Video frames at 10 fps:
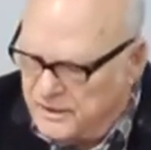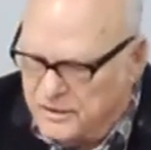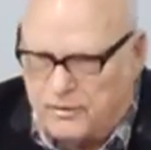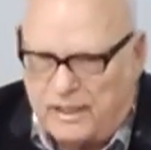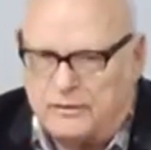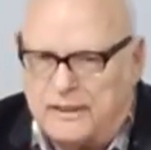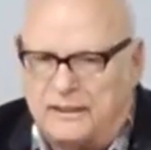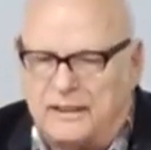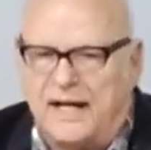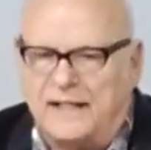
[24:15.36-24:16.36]
right on that
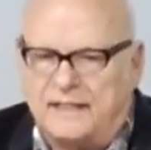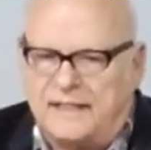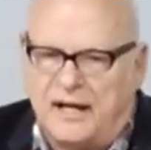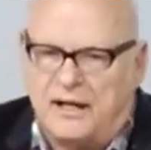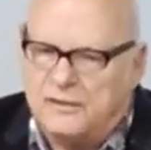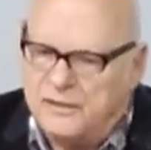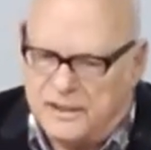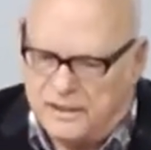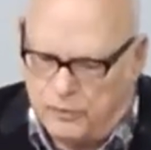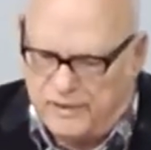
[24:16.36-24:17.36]
line. And now
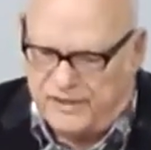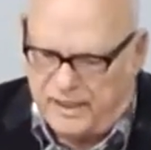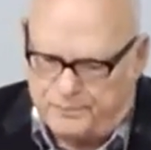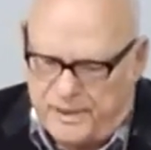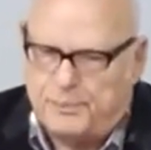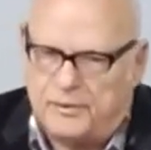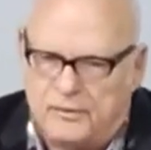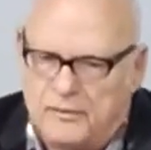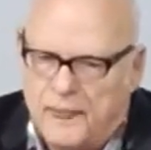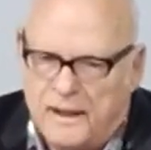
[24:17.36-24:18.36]
we've got
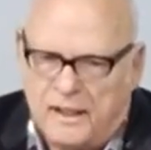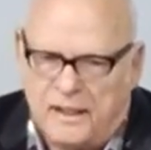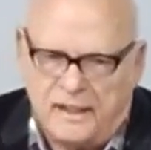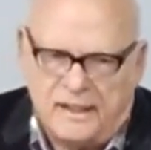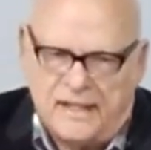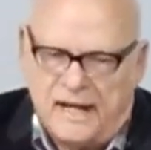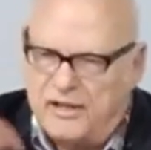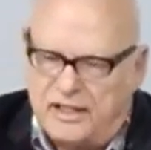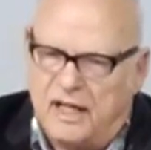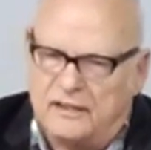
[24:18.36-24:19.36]
people uh, in every
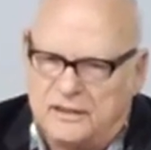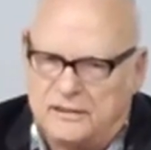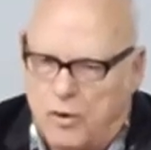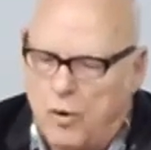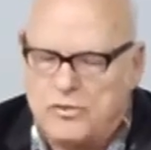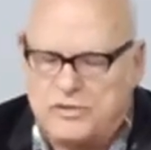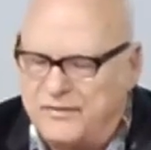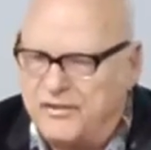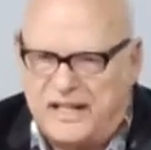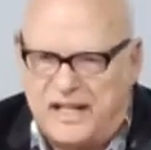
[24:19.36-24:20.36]
continent, almost
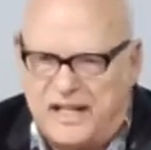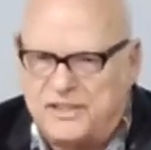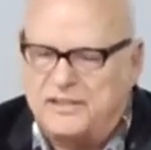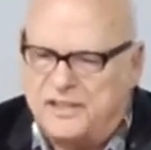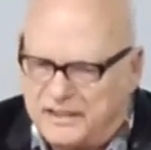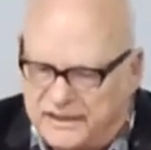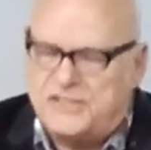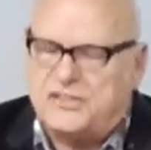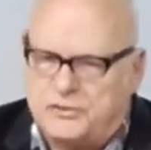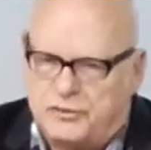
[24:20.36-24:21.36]
every nation,
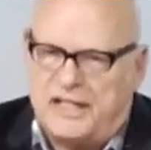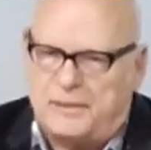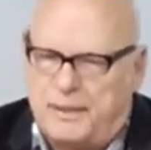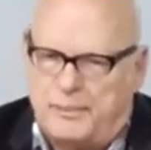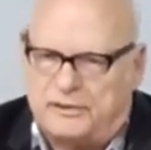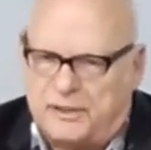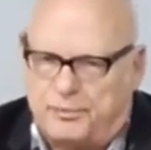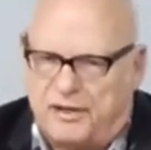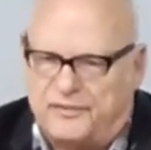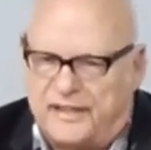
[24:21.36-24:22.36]
teaching, training people in the
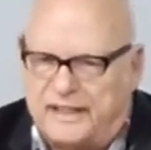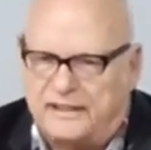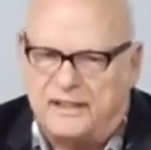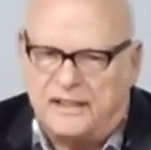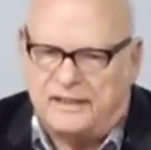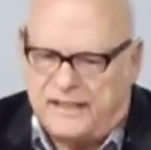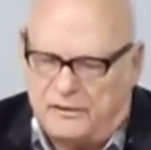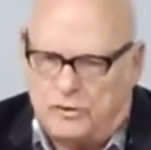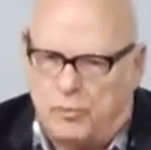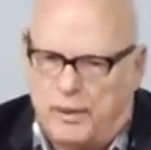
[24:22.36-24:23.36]
prophetic. Now
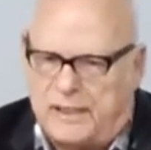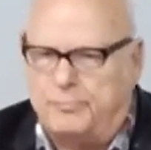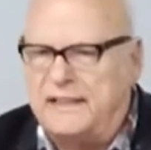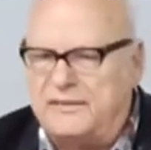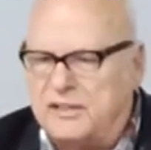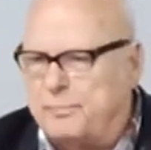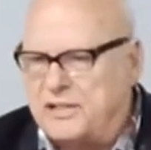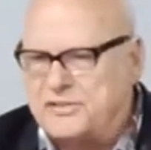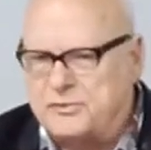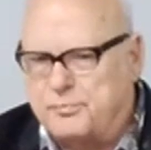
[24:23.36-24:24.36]
nobody believed in
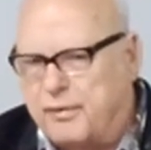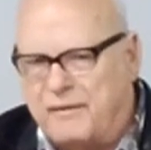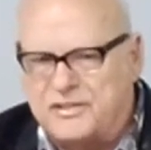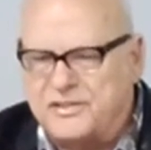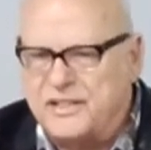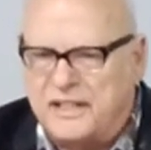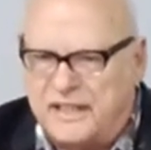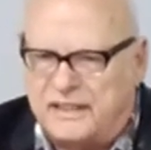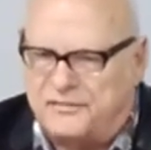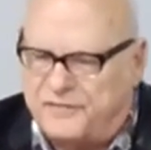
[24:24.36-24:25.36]
apostles and prophets
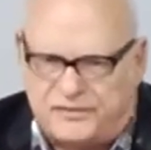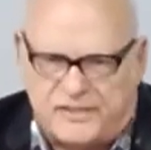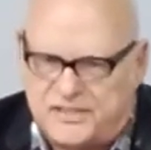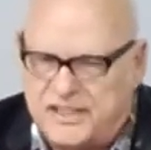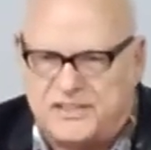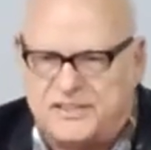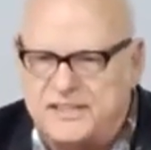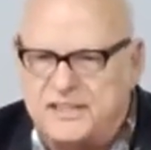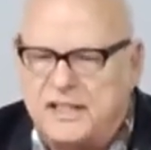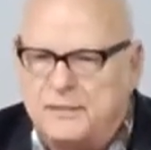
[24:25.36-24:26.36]
in the 50s,
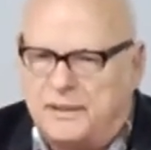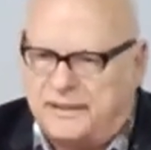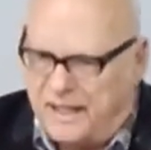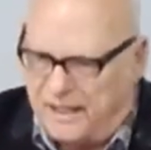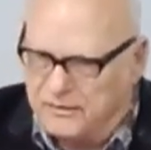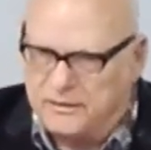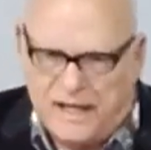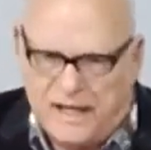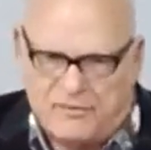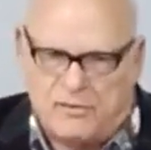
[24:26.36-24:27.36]
60s, but now
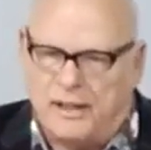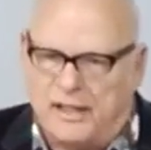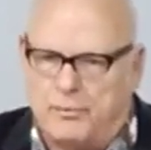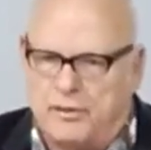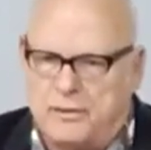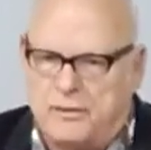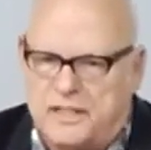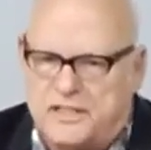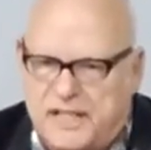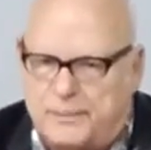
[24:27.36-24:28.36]
everybody really
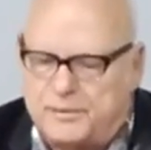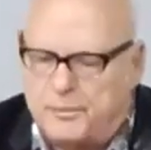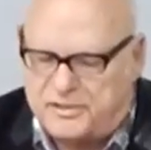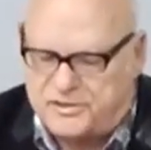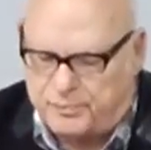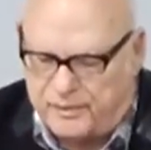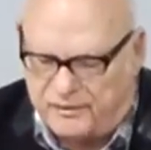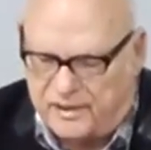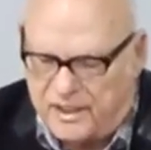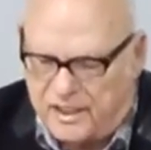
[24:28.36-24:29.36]
accepts apostles and
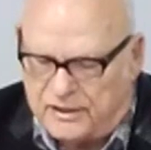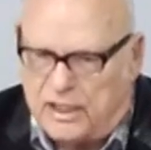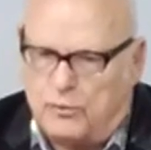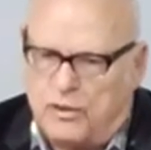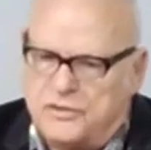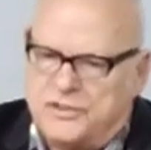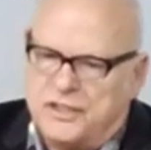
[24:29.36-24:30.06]
prophets. In other words,